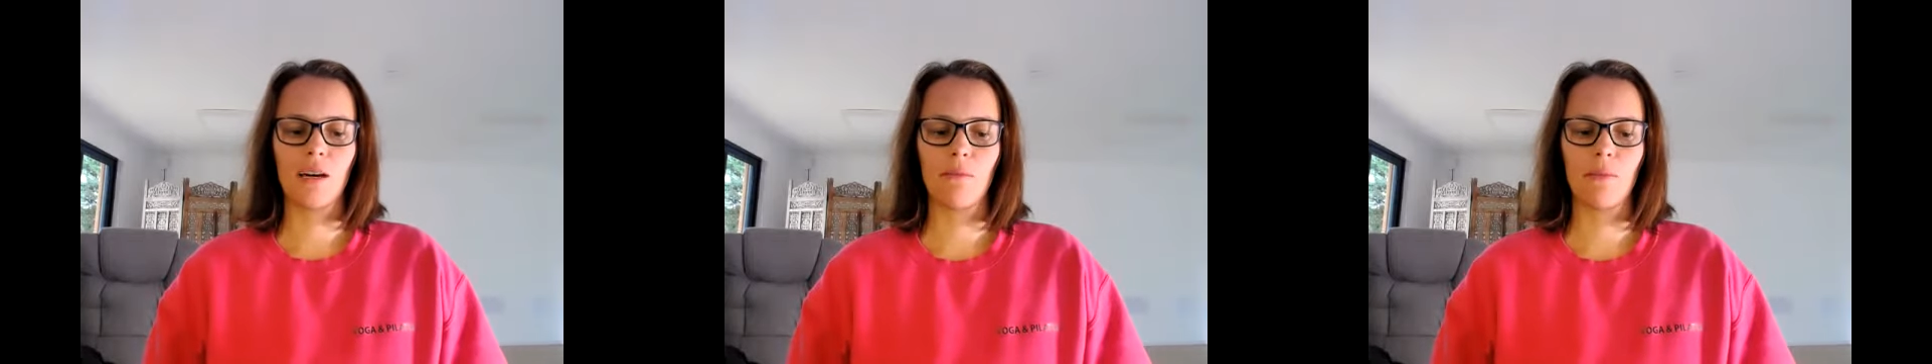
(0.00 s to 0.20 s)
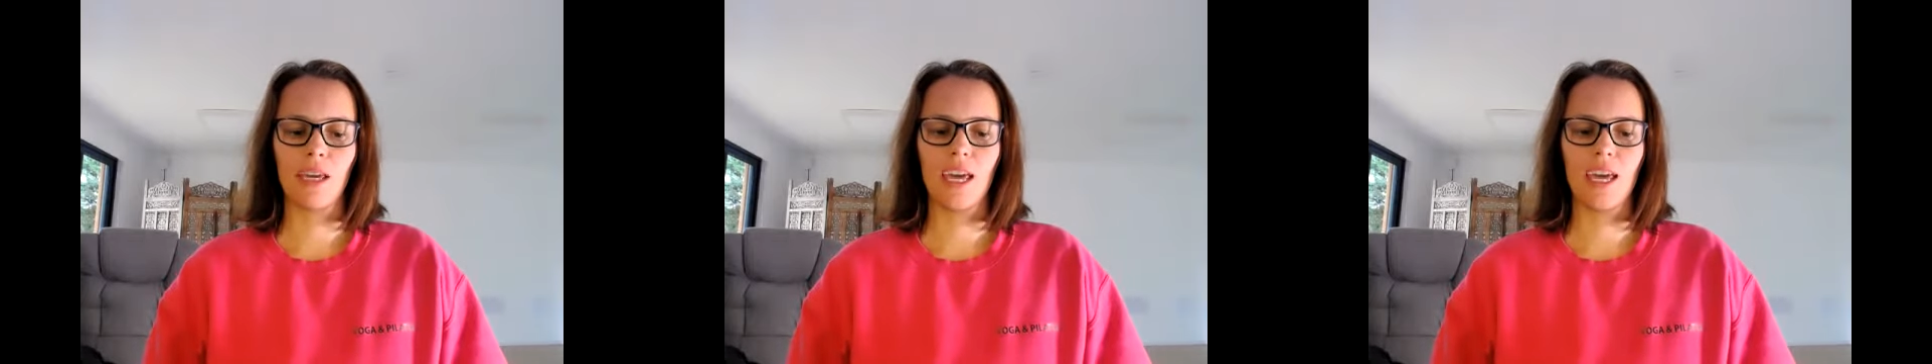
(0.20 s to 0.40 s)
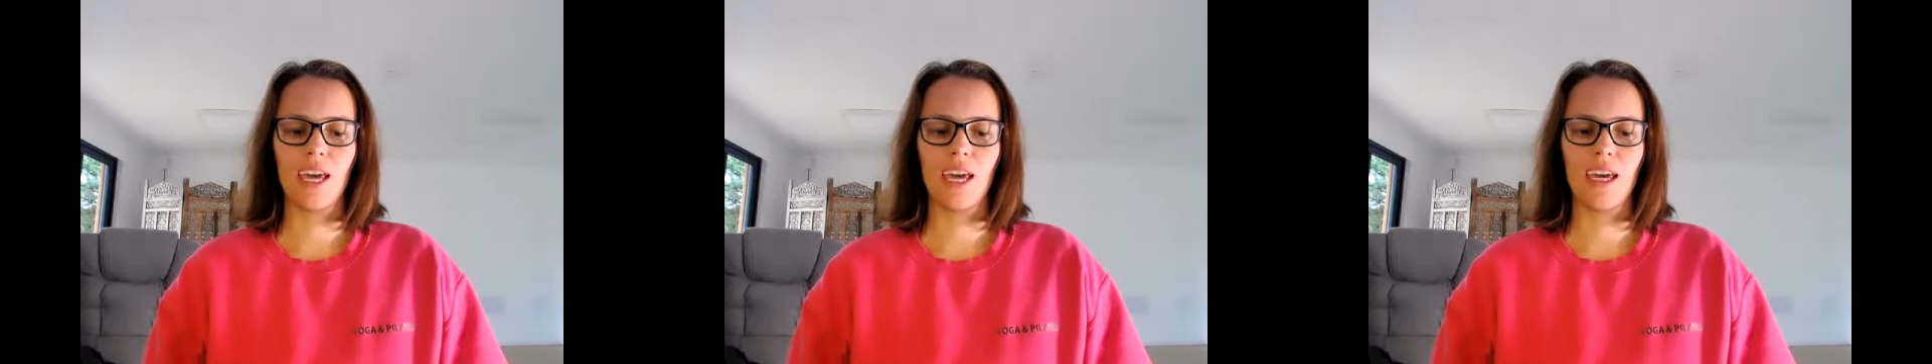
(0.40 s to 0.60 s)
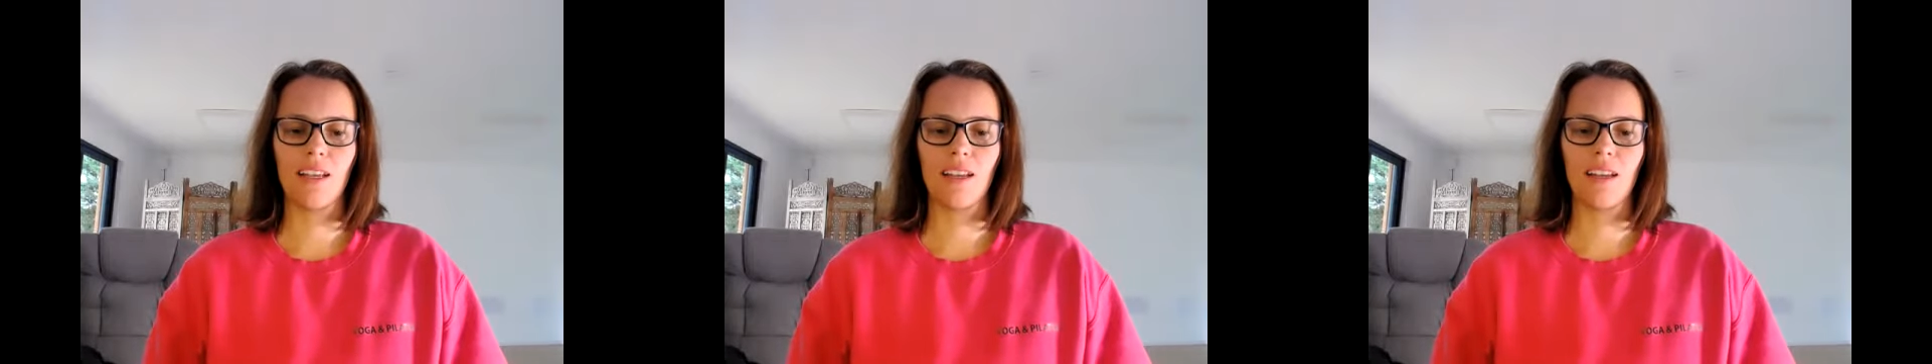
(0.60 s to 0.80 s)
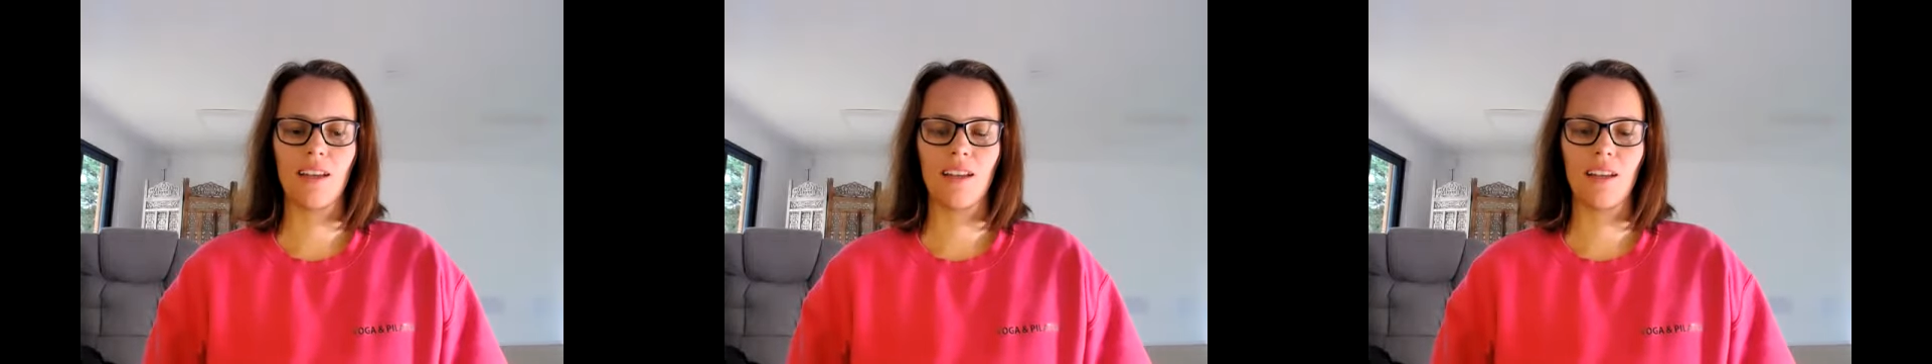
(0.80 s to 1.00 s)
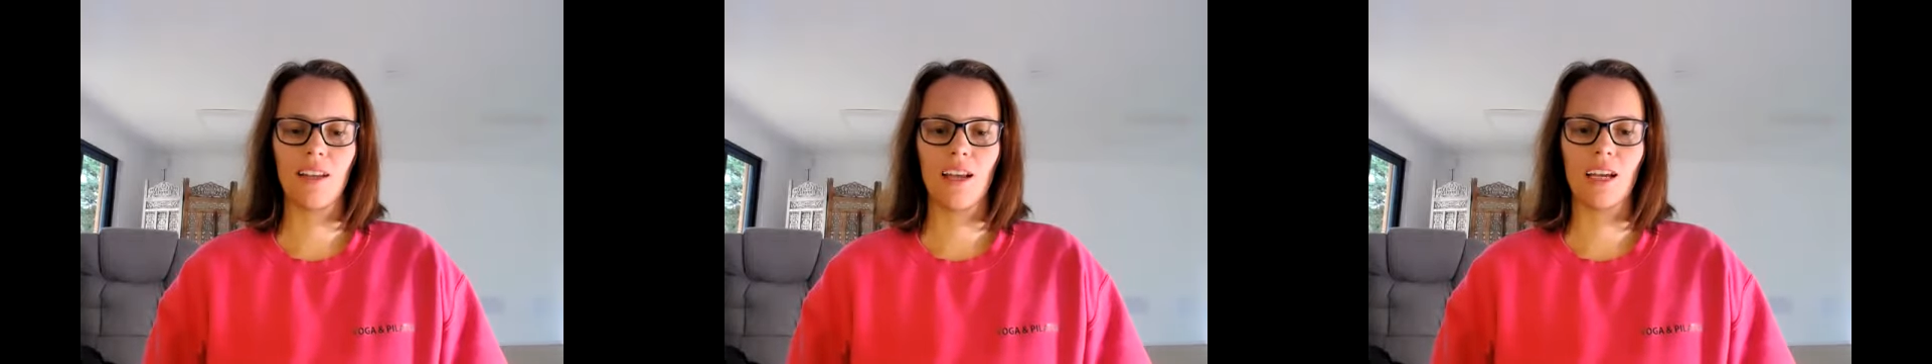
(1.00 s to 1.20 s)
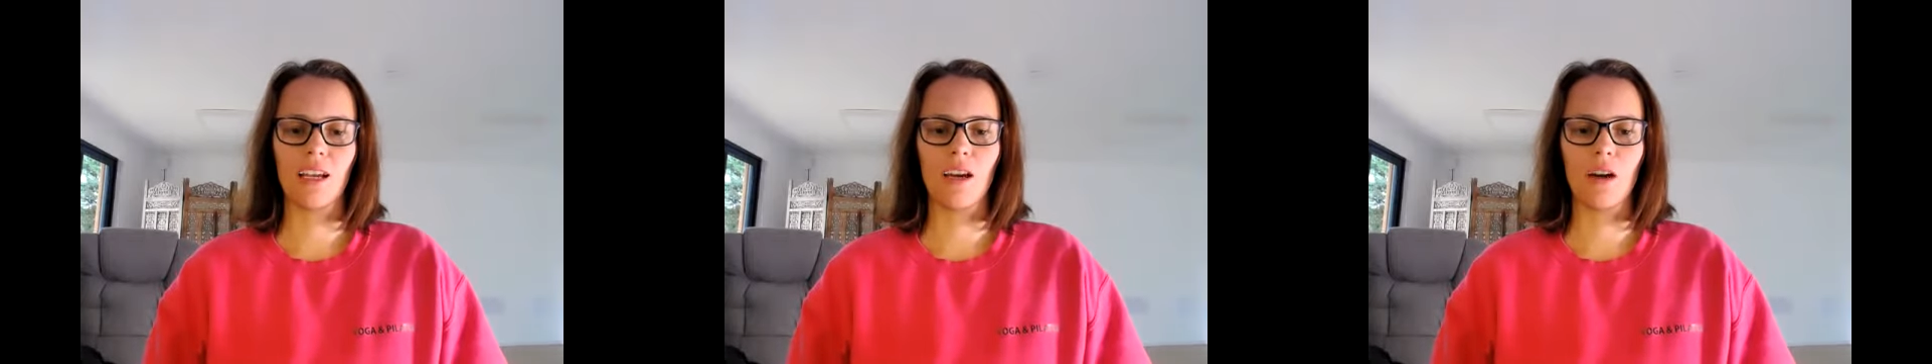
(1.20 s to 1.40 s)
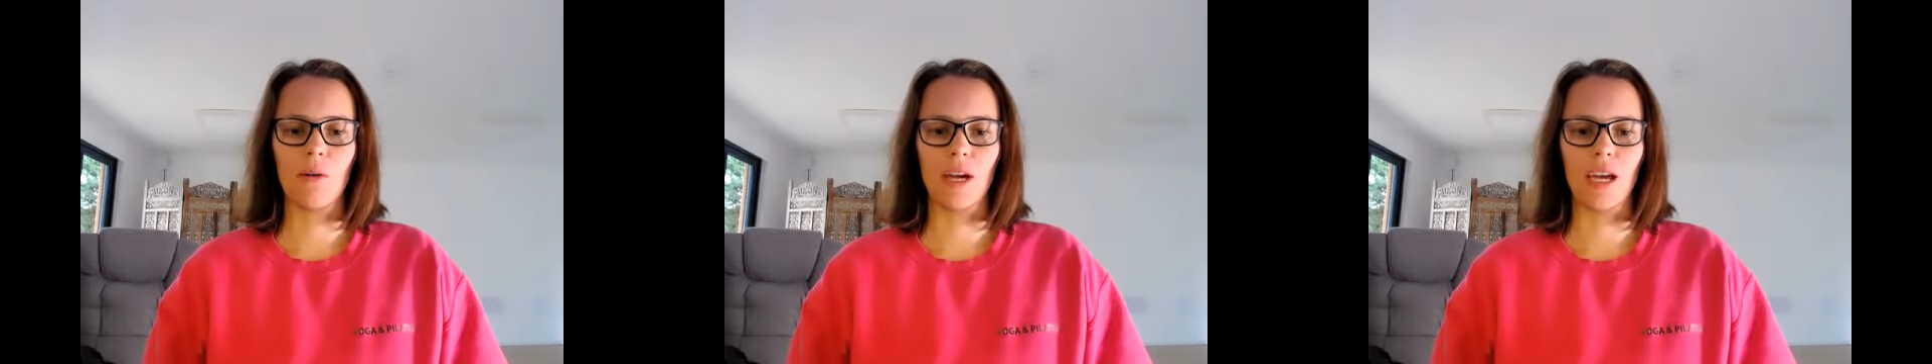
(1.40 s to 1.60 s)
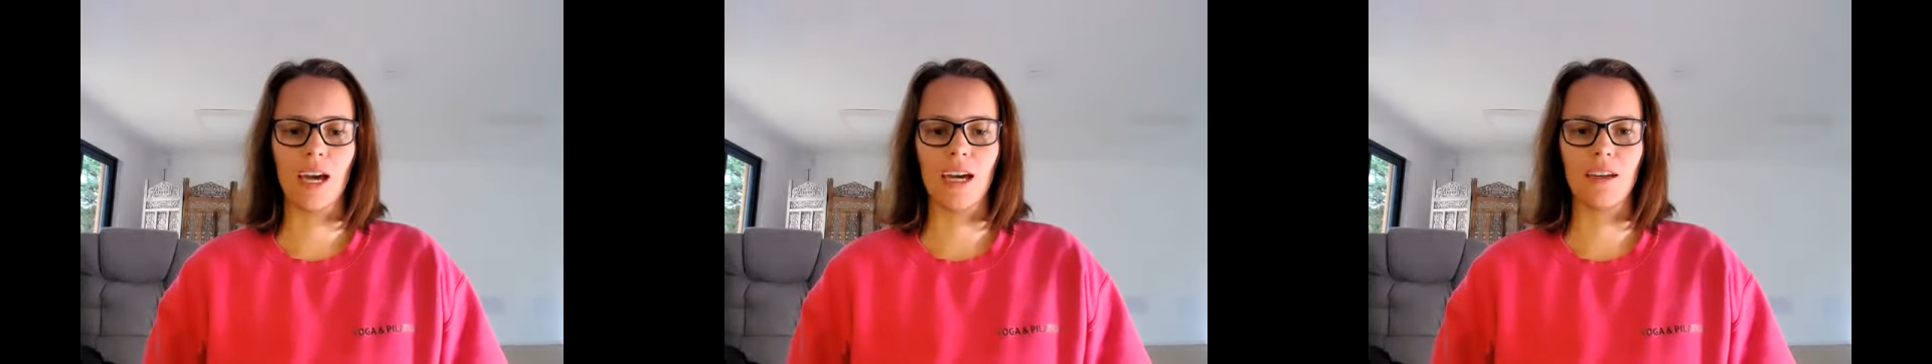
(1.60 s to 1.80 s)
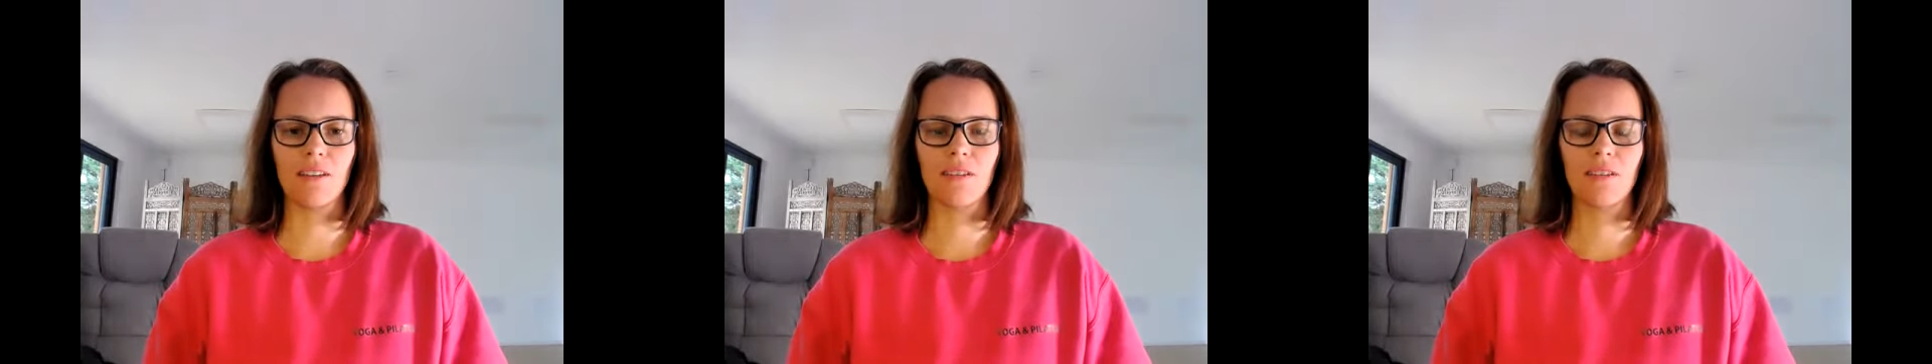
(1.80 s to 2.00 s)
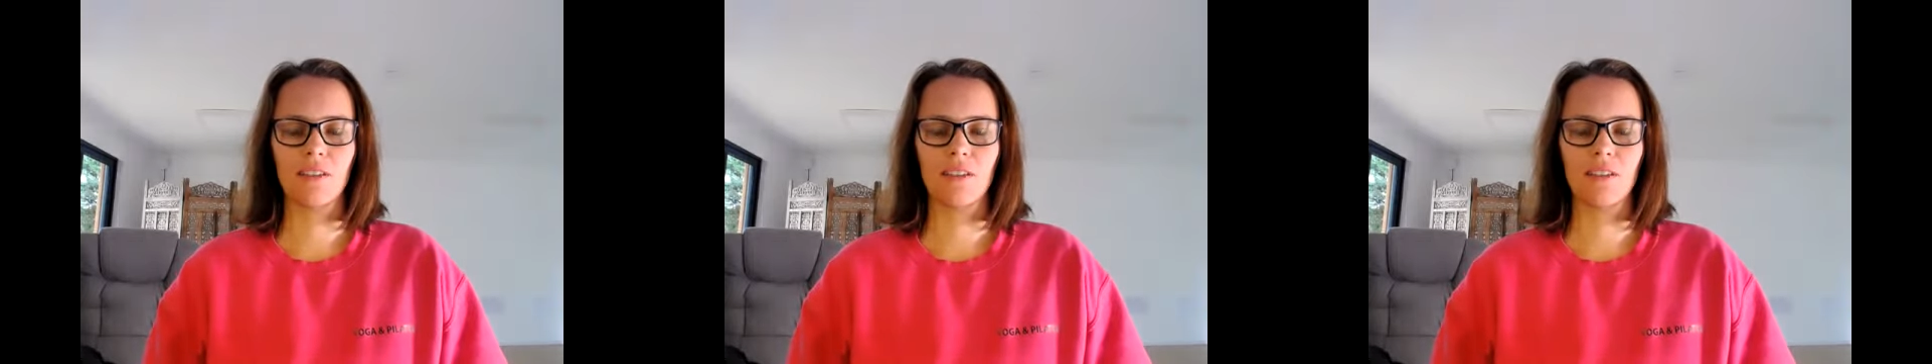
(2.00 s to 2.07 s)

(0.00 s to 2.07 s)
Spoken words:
coming in and going out.